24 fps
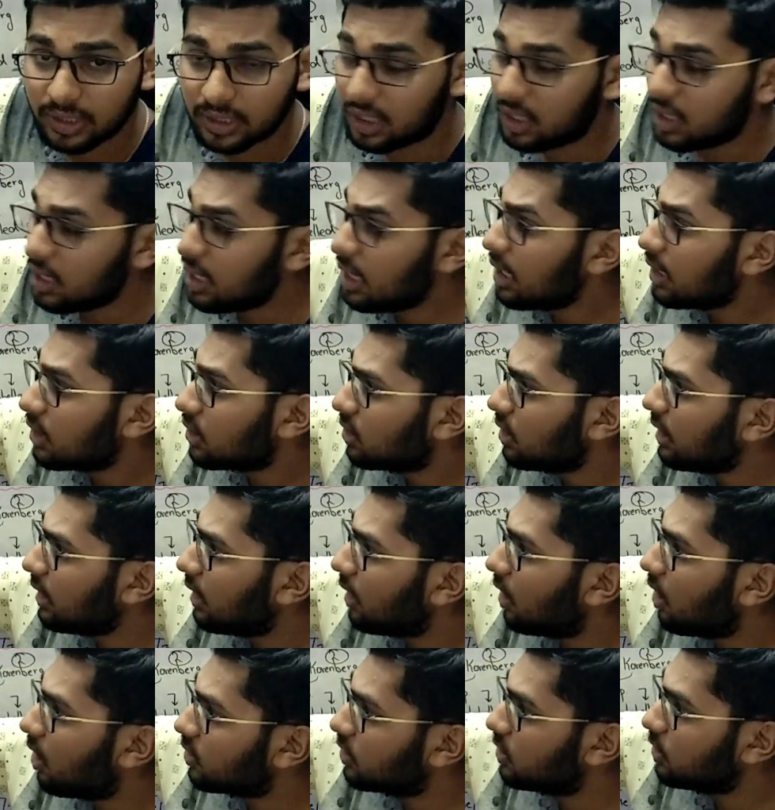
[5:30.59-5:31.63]
So in
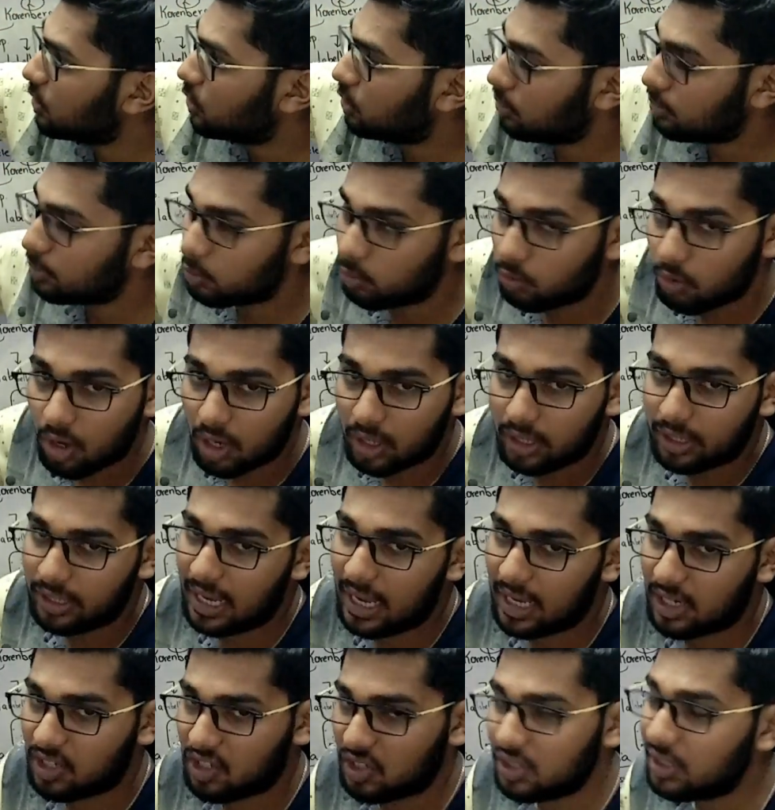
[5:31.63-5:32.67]
glyoxysomes, what
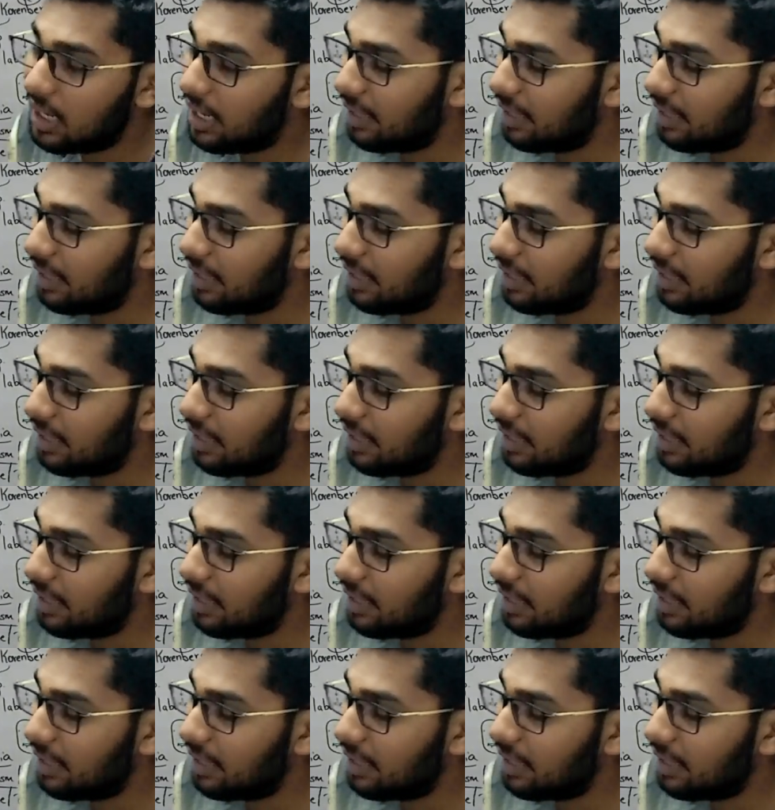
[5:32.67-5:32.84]
reaction